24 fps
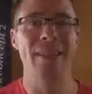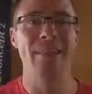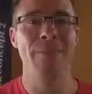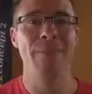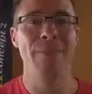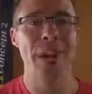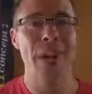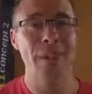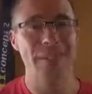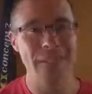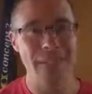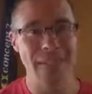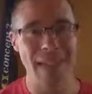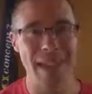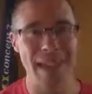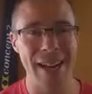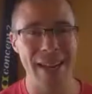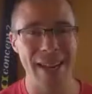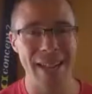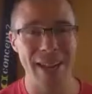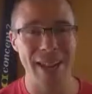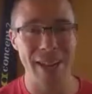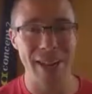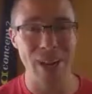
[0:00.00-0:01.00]
maybe
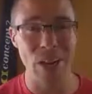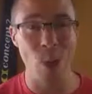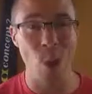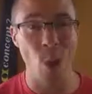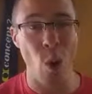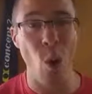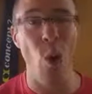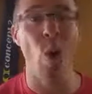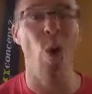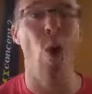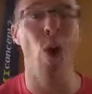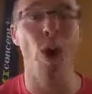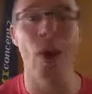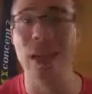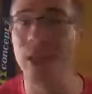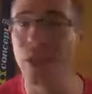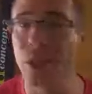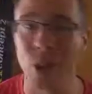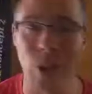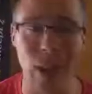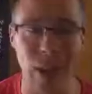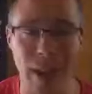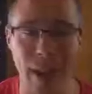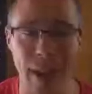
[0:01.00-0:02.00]
take that all
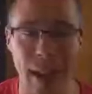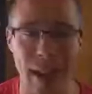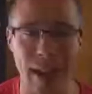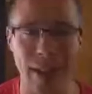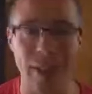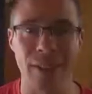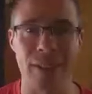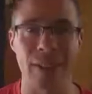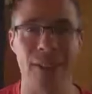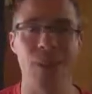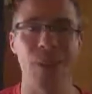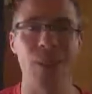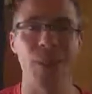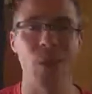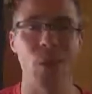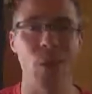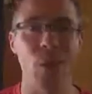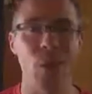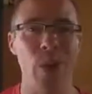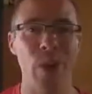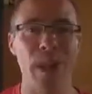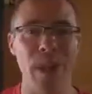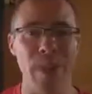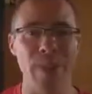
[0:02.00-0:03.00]
into account, or
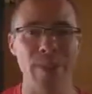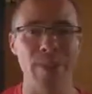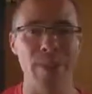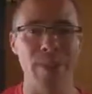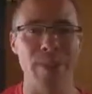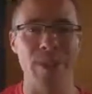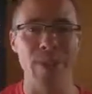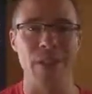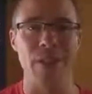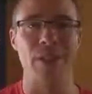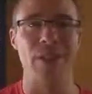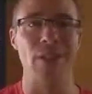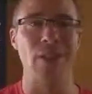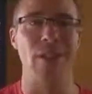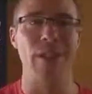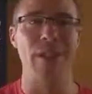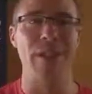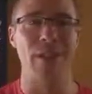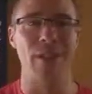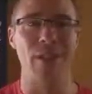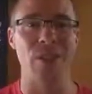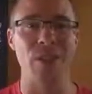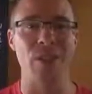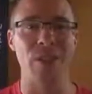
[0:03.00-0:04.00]
we have some different
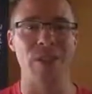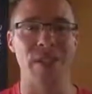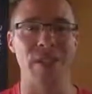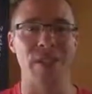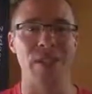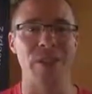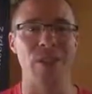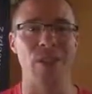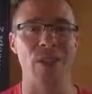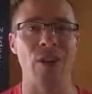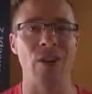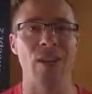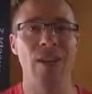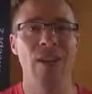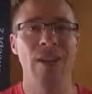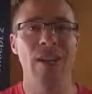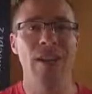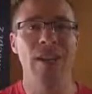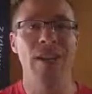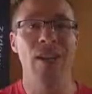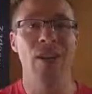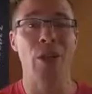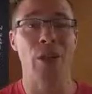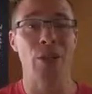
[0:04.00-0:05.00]
ways of doing it. So
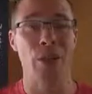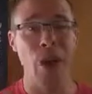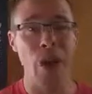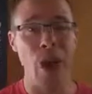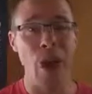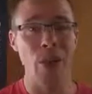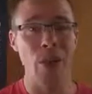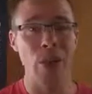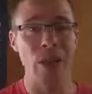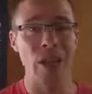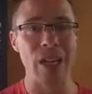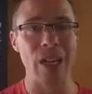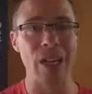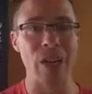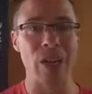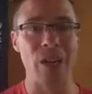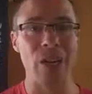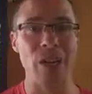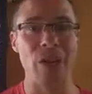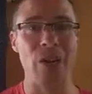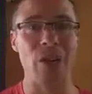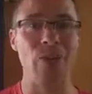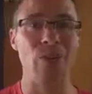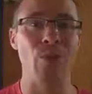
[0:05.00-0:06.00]
tomorrow we're going to
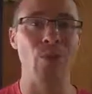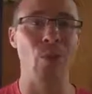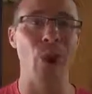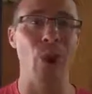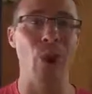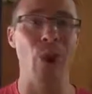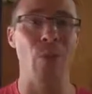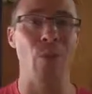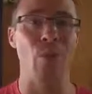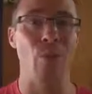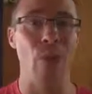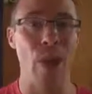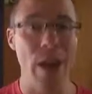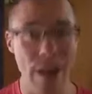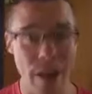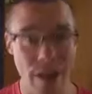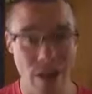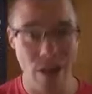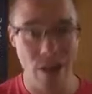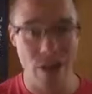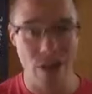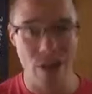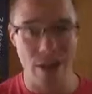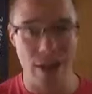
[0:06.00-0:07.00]
do what we
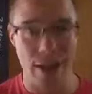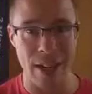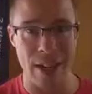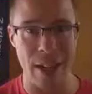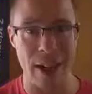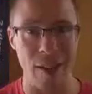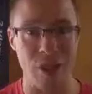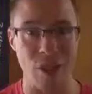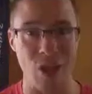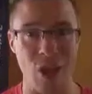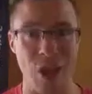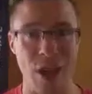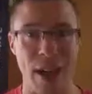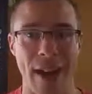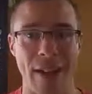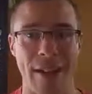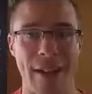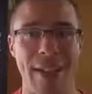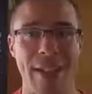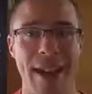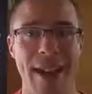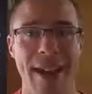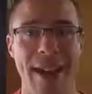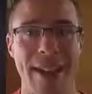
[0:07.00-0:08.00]
do to help
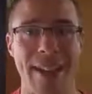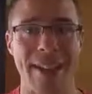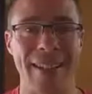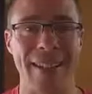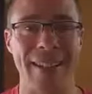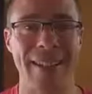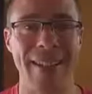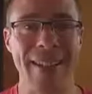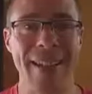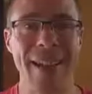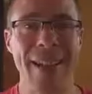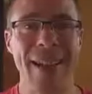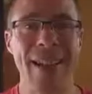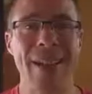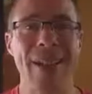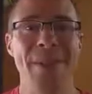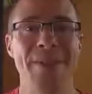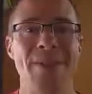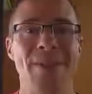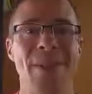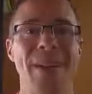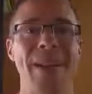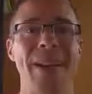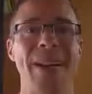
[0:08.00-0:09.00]
track that.
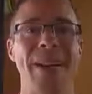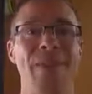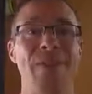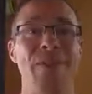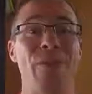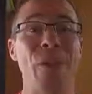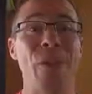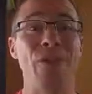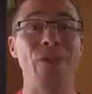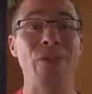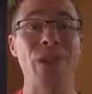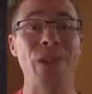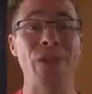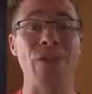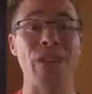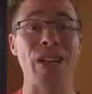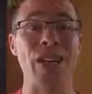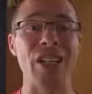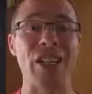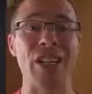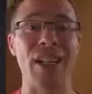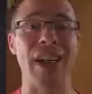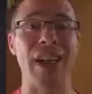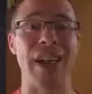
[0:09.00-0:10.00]
But feel free to
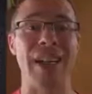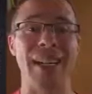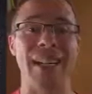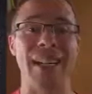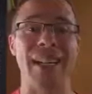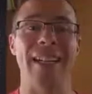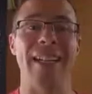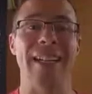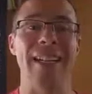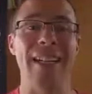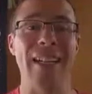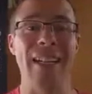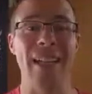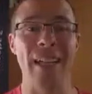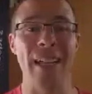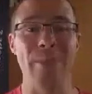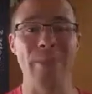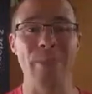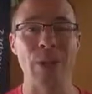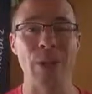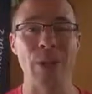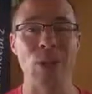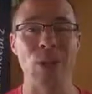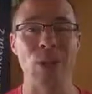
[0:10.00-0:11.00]
reach out and in
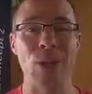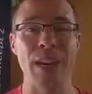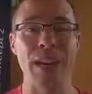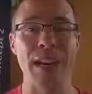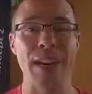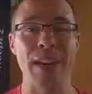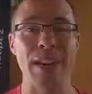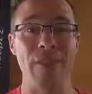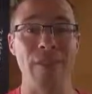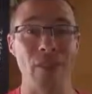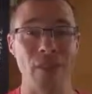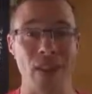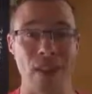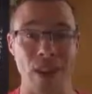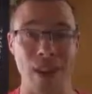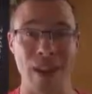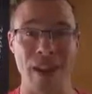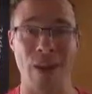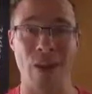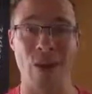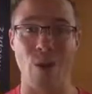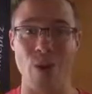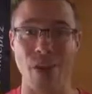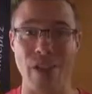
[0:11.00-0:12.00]
between. If you've got
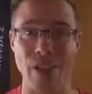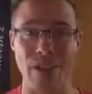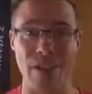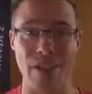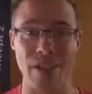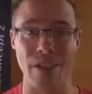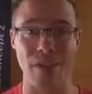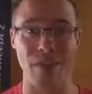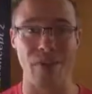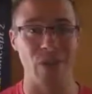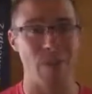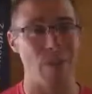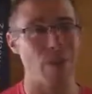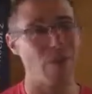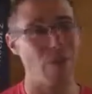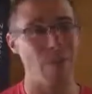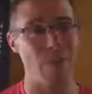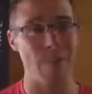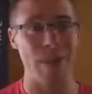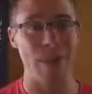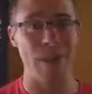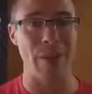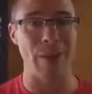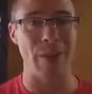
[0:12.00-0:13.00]
any questions, feel free to
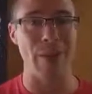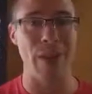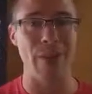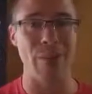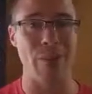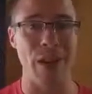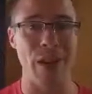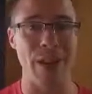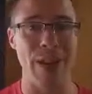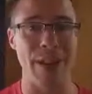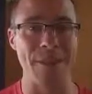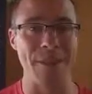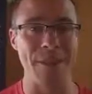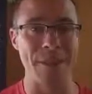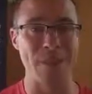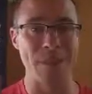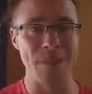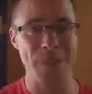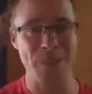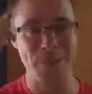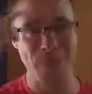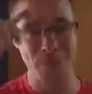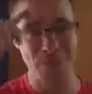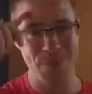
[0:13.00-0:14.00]
pick my brain.
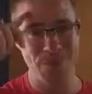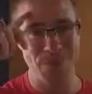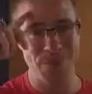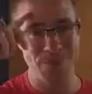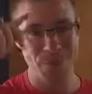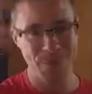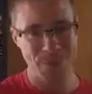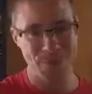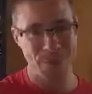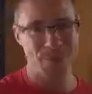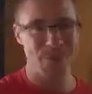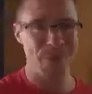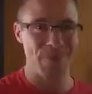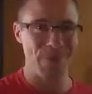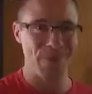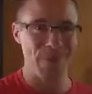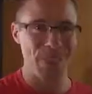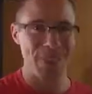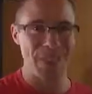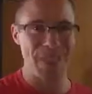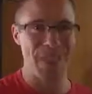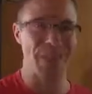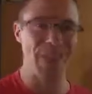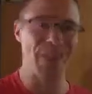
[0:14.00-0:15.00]

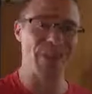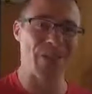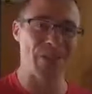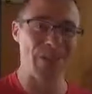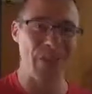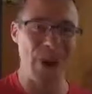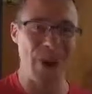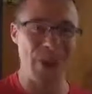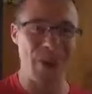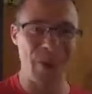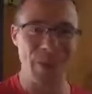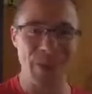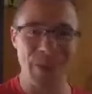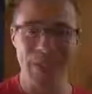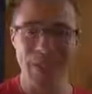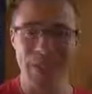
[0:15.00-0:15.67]
See you tomorrow.